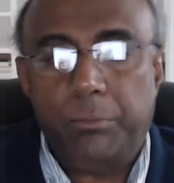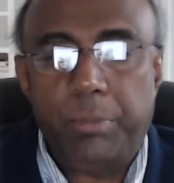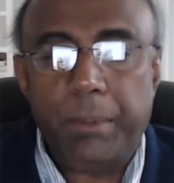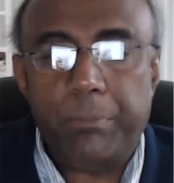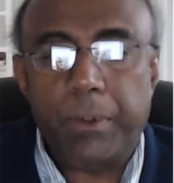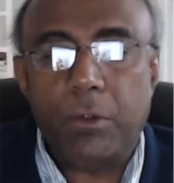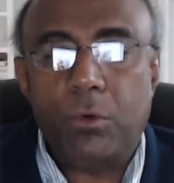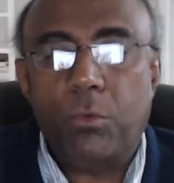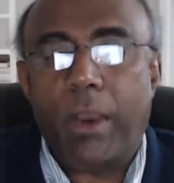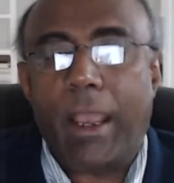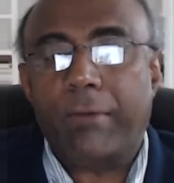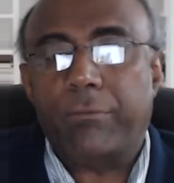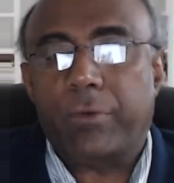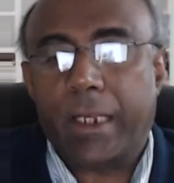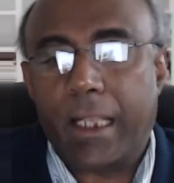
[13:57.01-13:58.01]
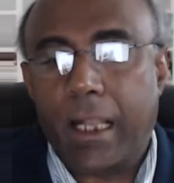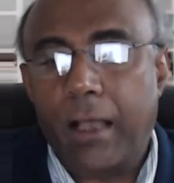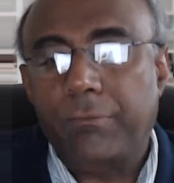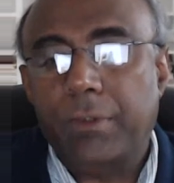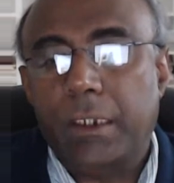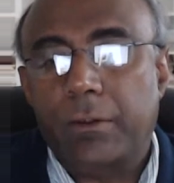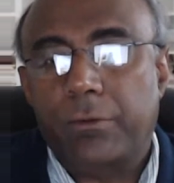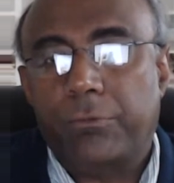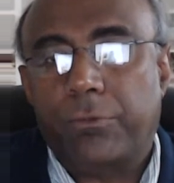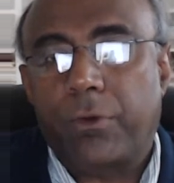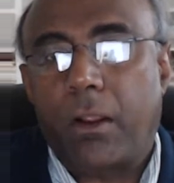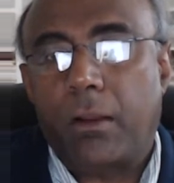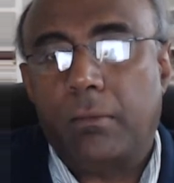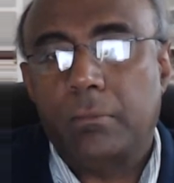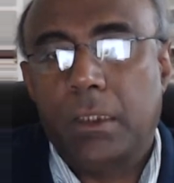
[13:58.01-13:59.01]
people who have recovered
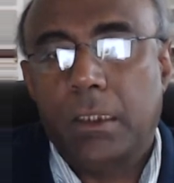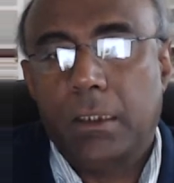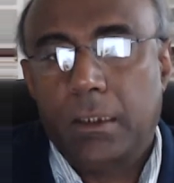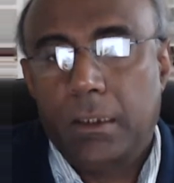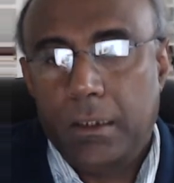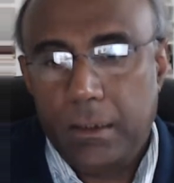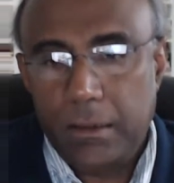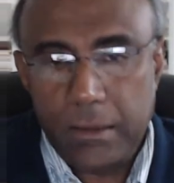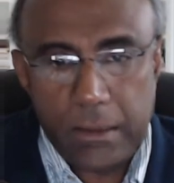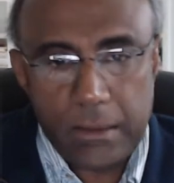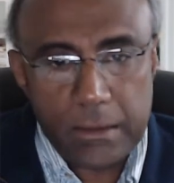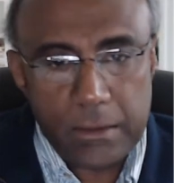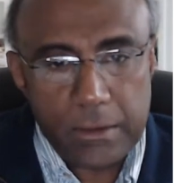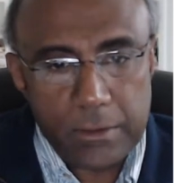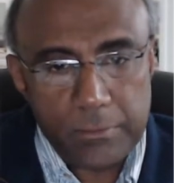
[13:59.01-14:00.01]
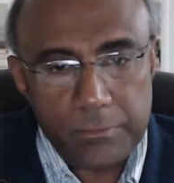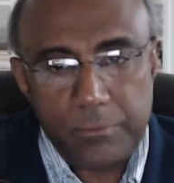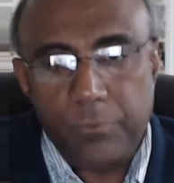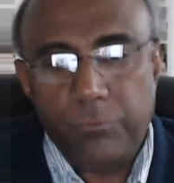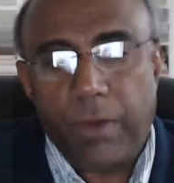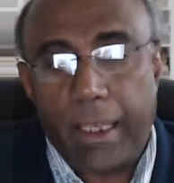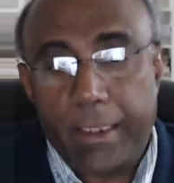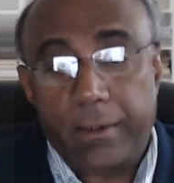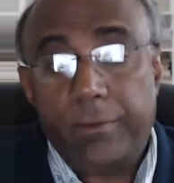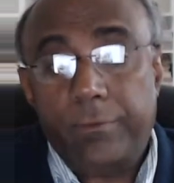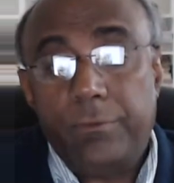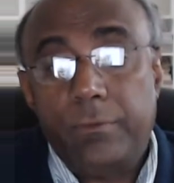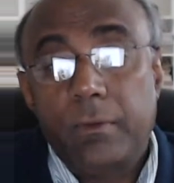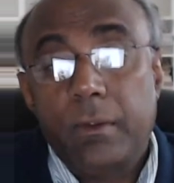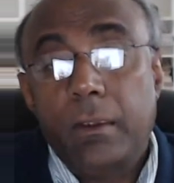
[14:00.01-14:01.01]
from the
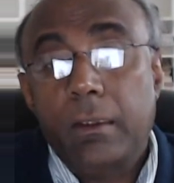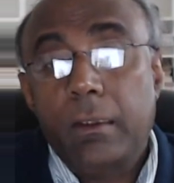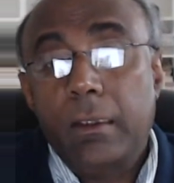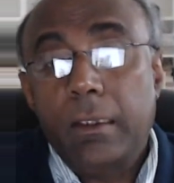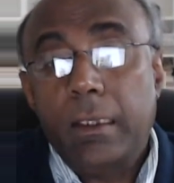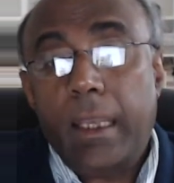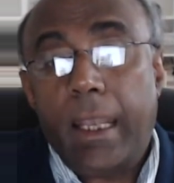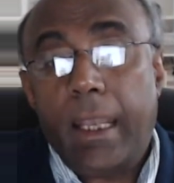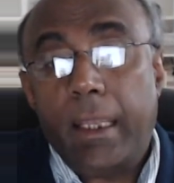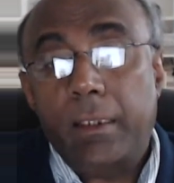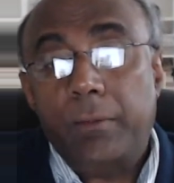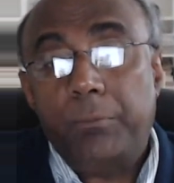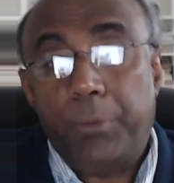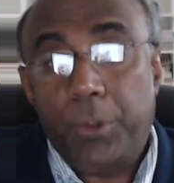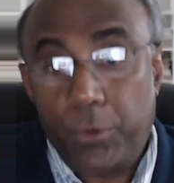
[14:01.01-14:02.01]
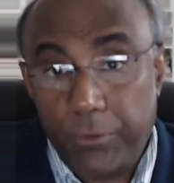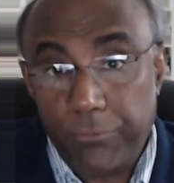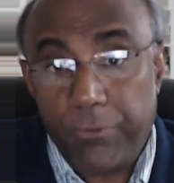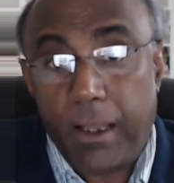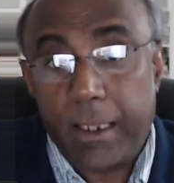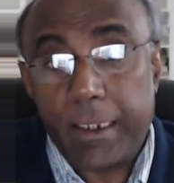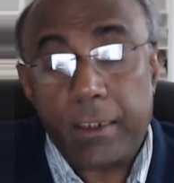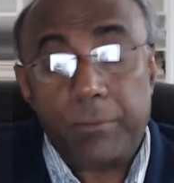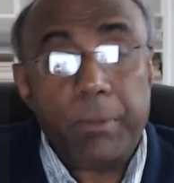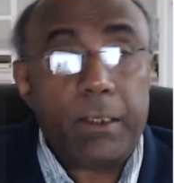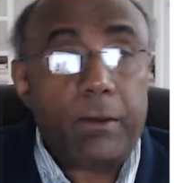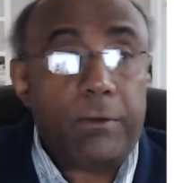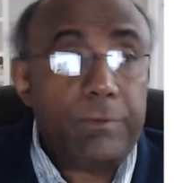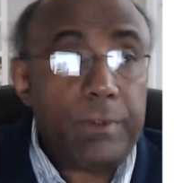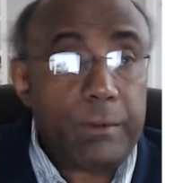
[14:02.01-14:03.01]
virus and purify it,
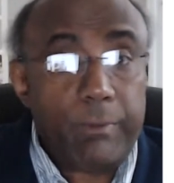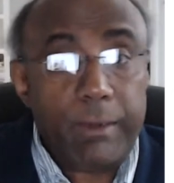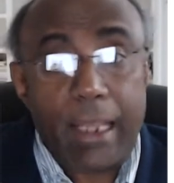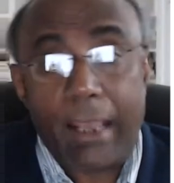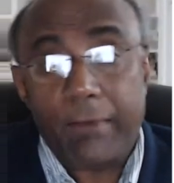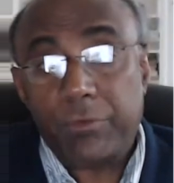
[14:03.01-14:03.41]
because it will have